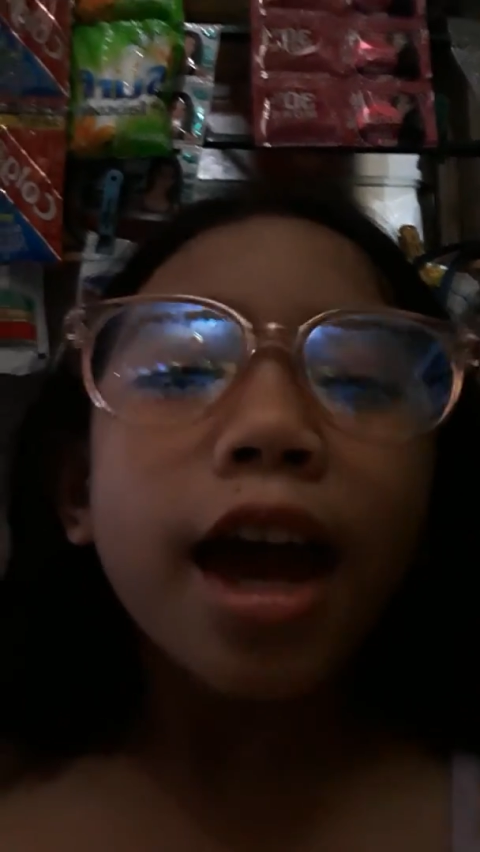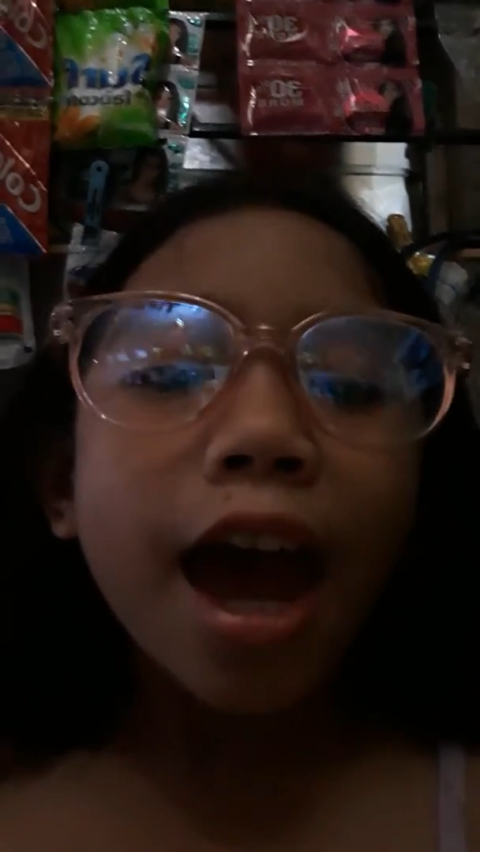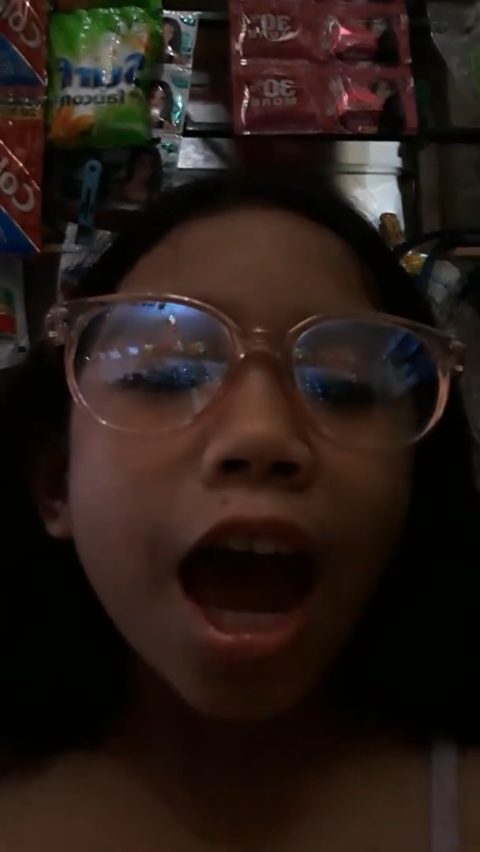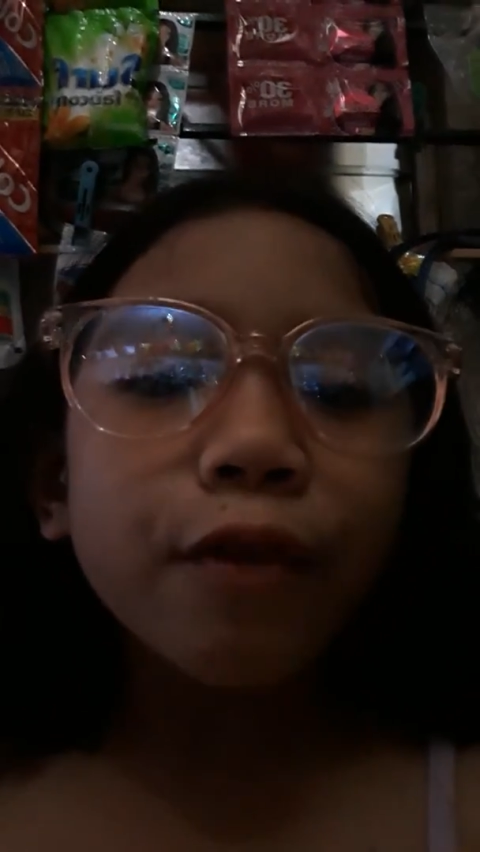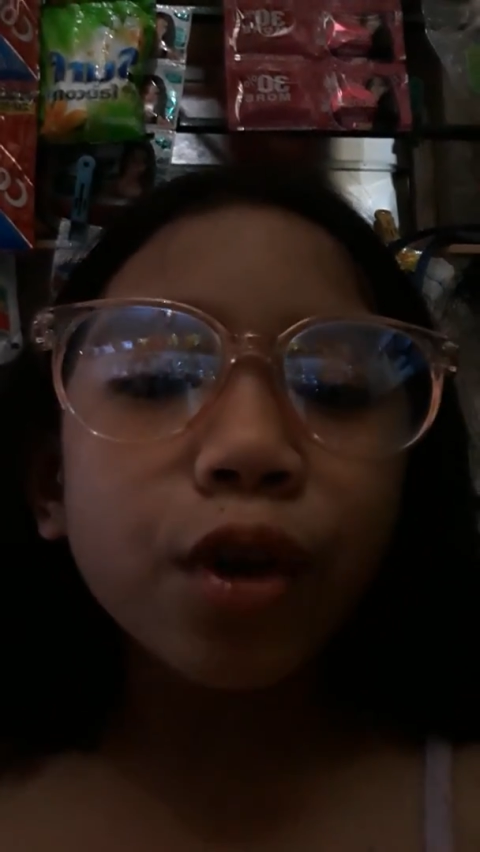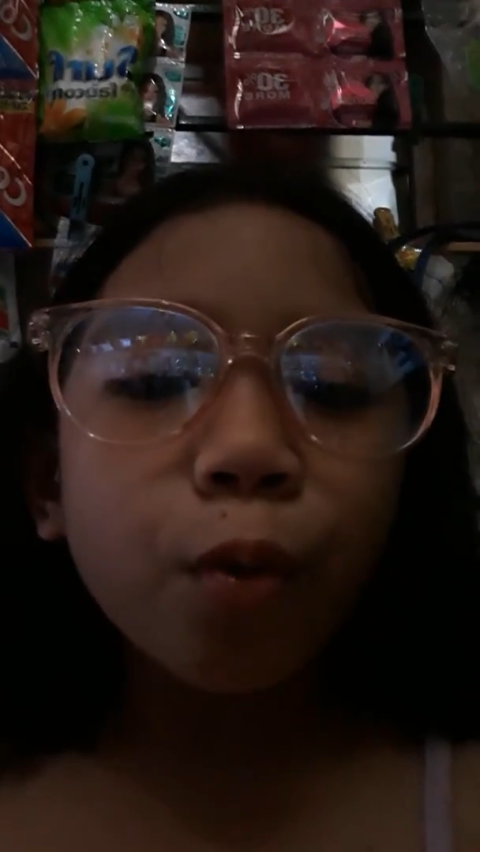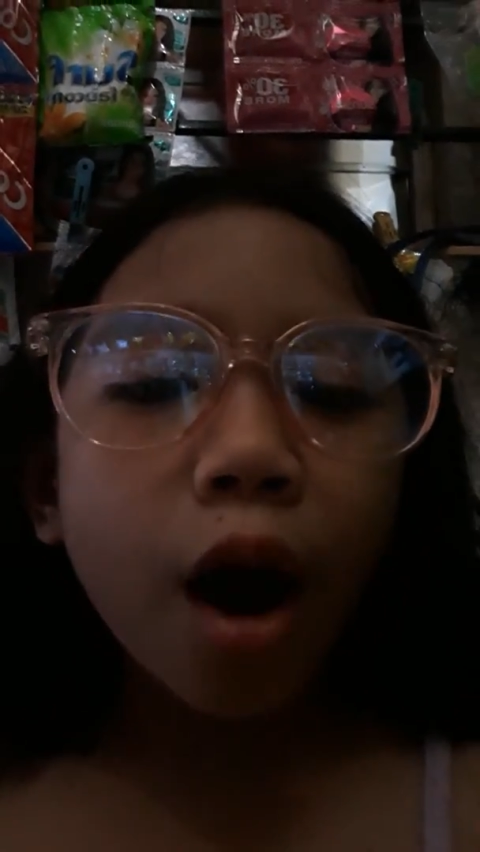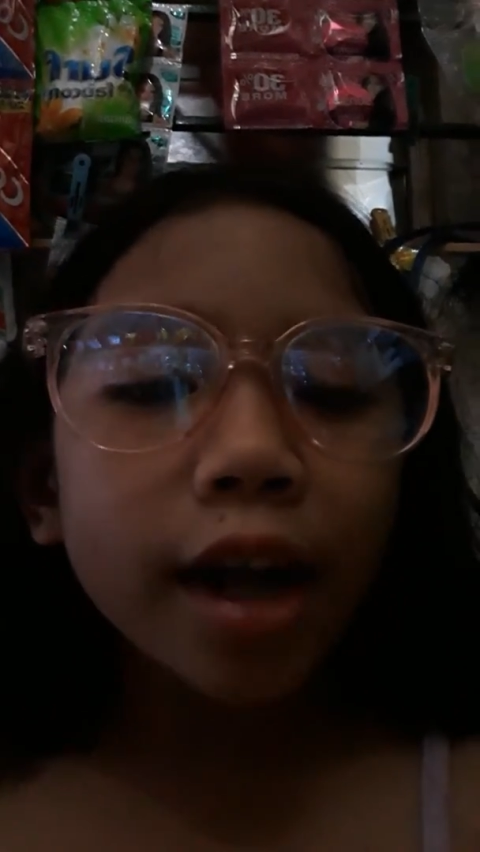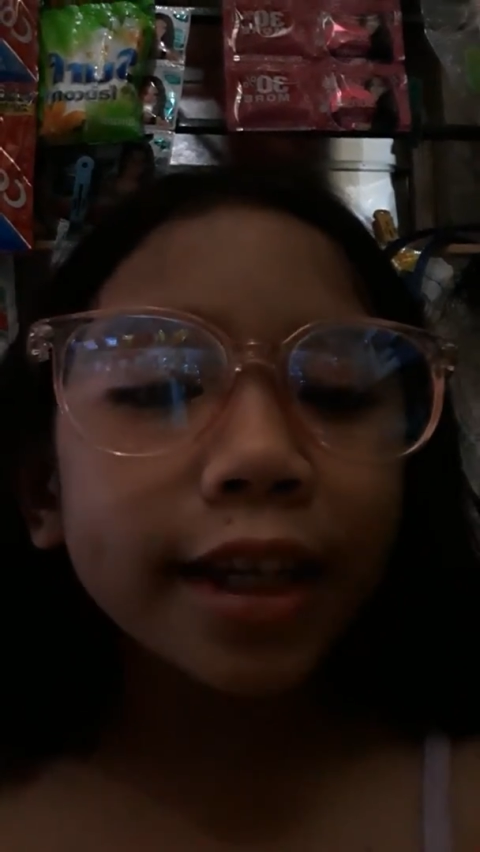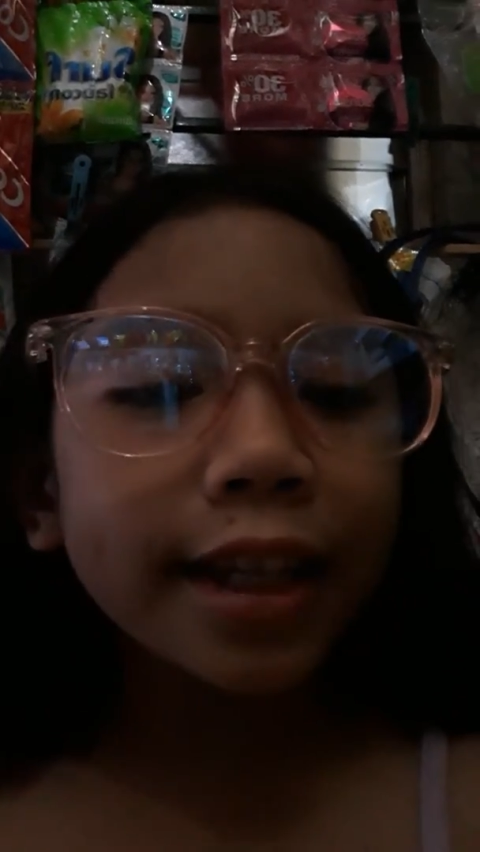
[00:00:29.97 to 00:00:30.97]

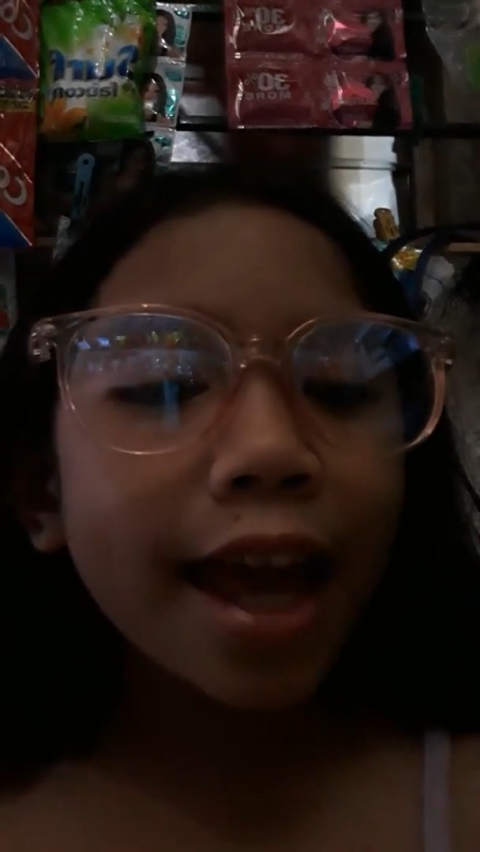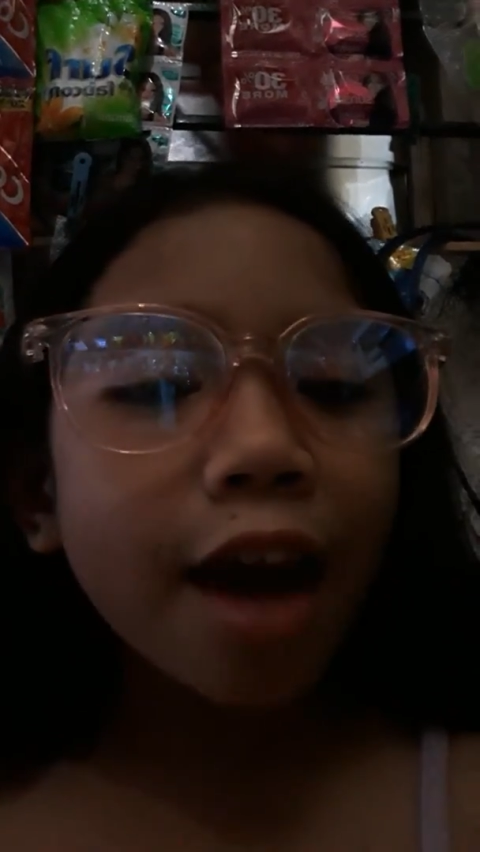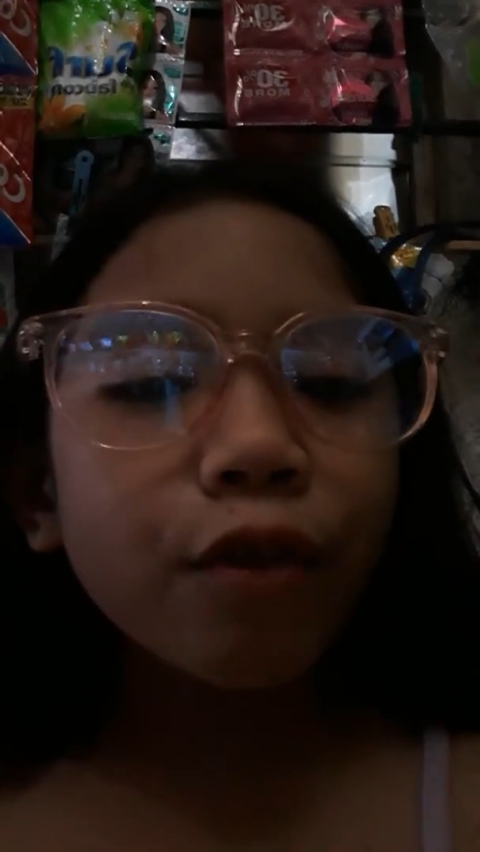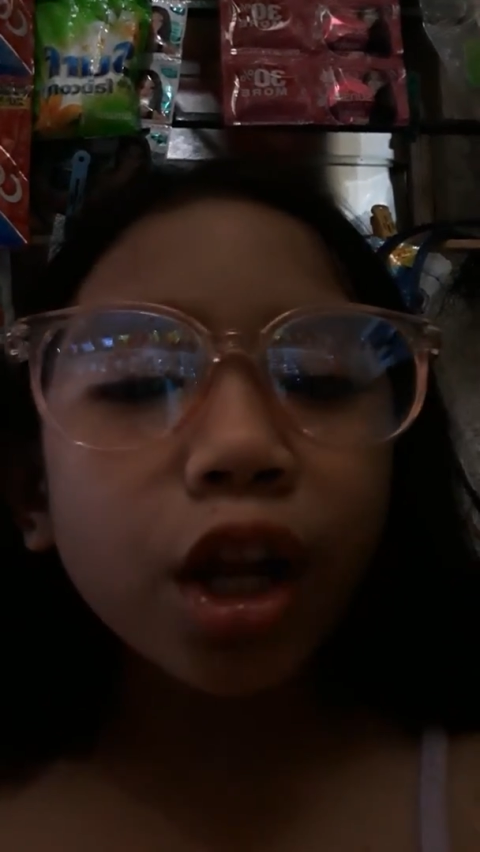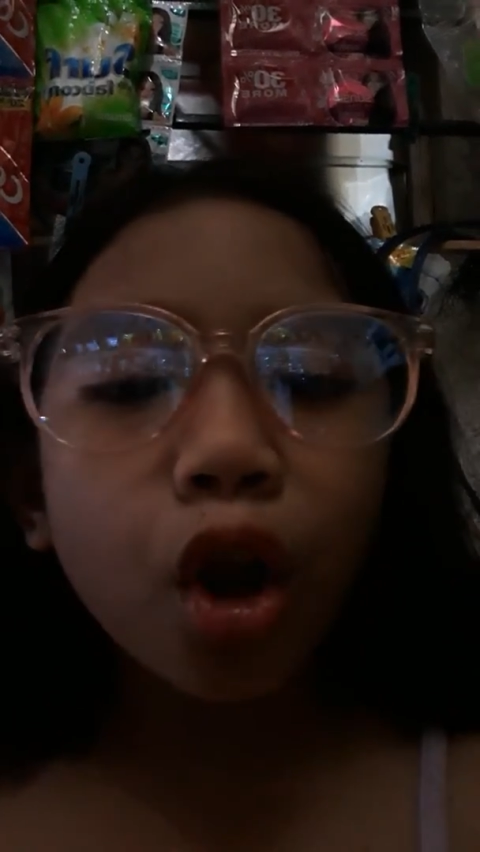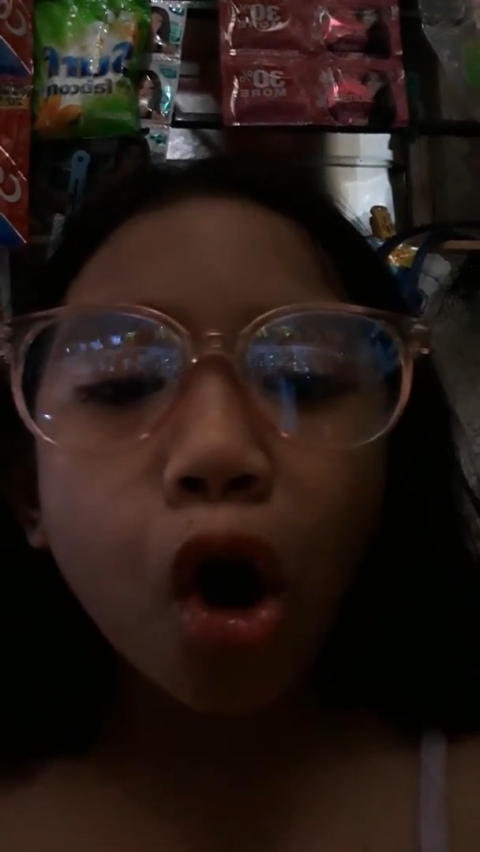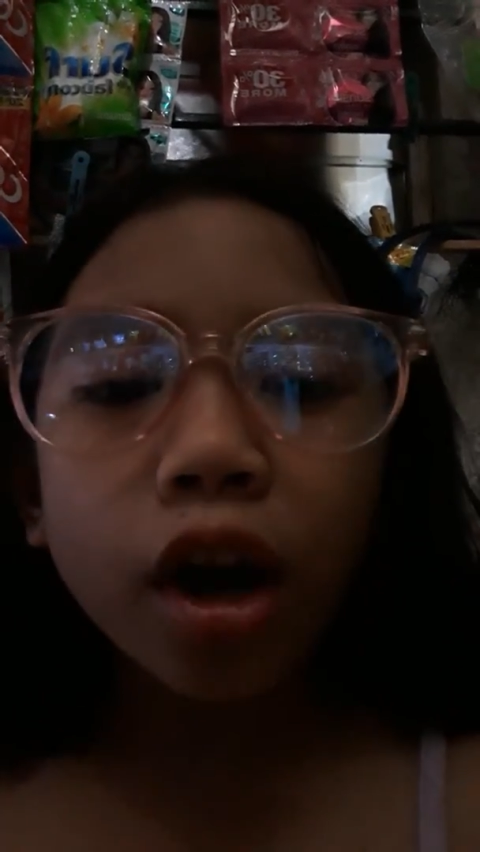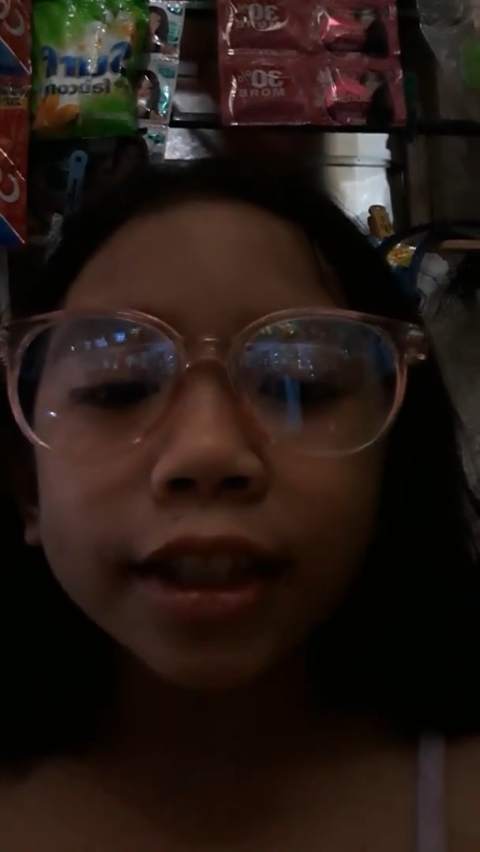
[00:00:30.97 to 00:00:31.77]
Everyone in Neverlore